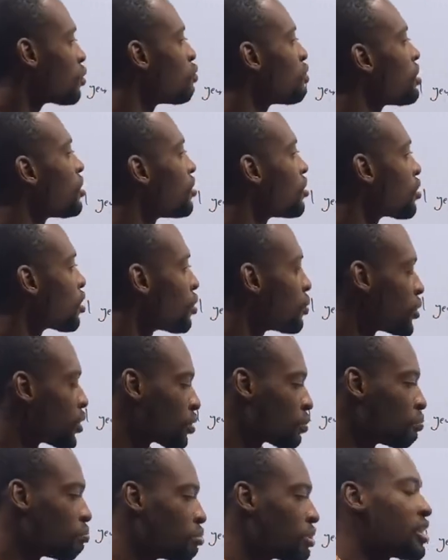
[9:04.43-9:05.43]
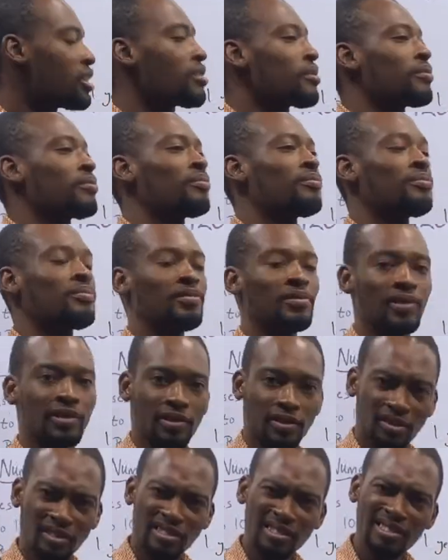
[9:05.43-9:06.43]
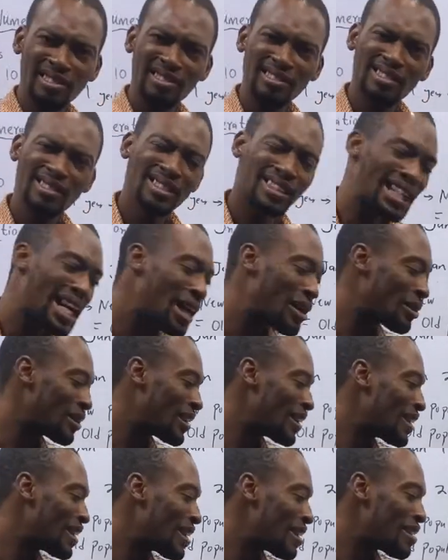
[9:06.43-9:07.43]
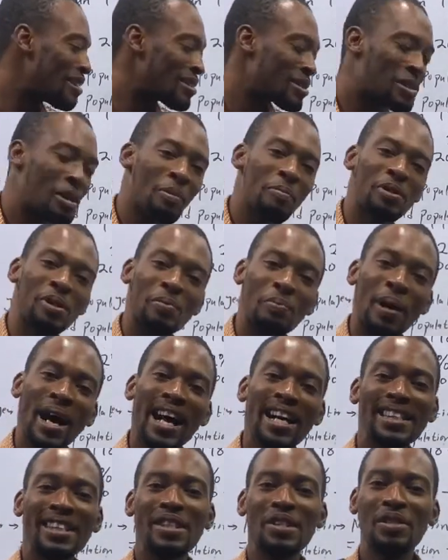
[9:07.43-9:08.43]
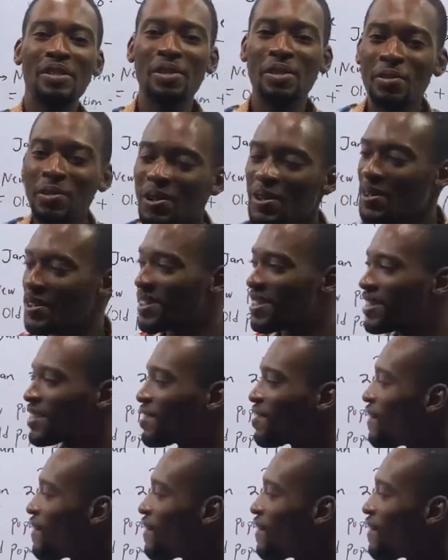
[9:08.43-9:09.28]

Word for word: which is option B. Now, some smart students